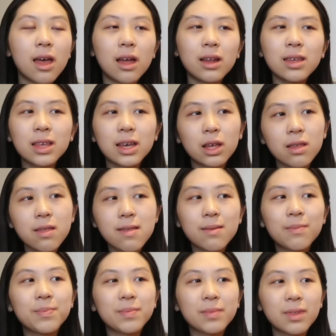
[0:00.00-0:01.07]
Anything
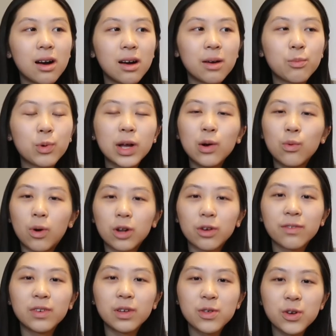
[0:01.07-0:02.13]
else? So bring a
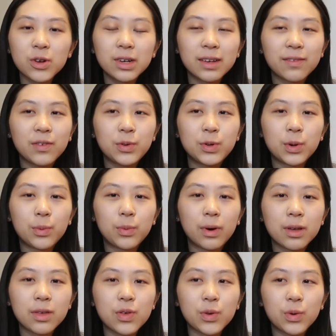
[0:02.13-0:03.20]
water filter if you don't
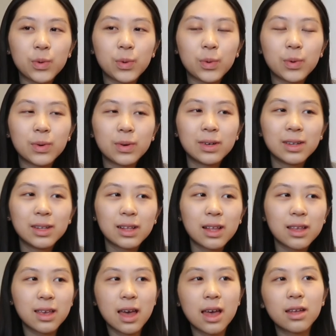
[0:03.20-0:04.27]
want
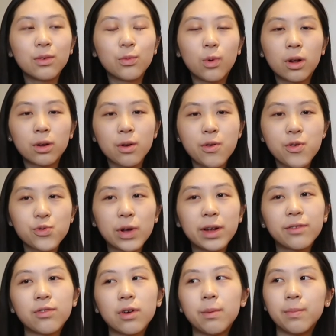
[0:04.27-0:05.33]
to get water
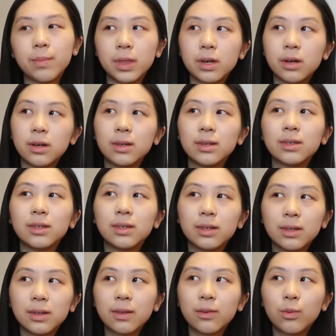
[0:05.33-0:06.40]
straight from
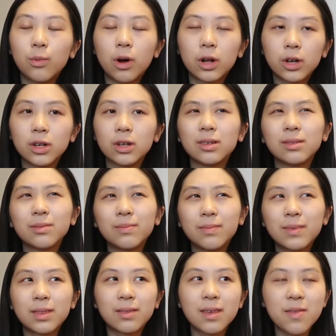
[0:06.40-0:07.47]
the water
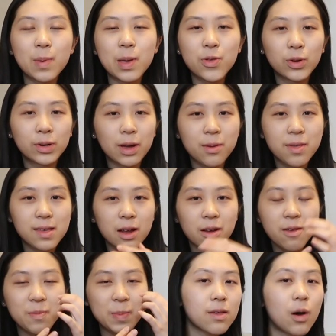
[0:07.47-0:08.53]
dispenser
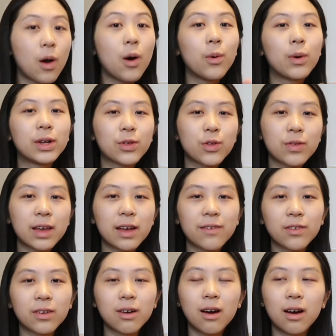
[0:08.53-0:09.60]
downstairs. Oh, another thing I
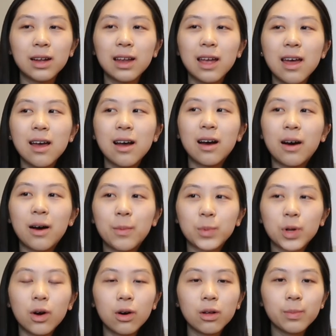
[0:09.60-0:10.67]
forgot.
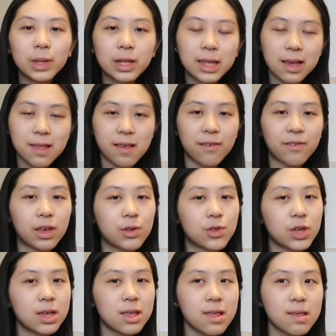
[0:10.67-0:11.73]
Not all buildings have
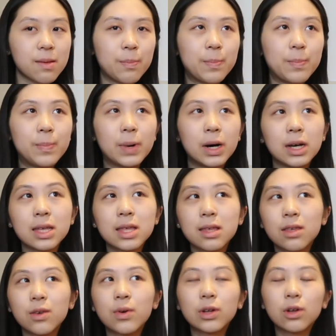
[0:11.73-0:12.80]
kitchens,
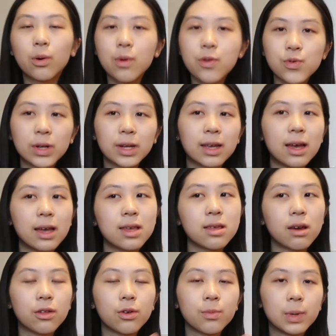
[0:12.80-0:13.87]
but you can always try to get
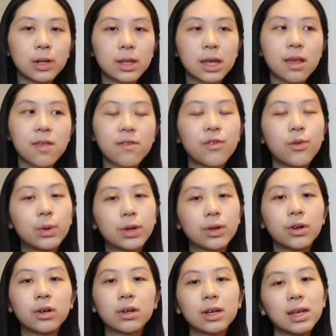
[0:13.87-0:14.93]
into other buildings if you want to
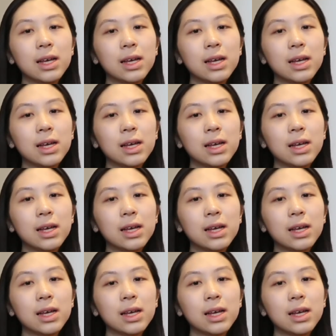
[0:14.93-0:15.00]
cook.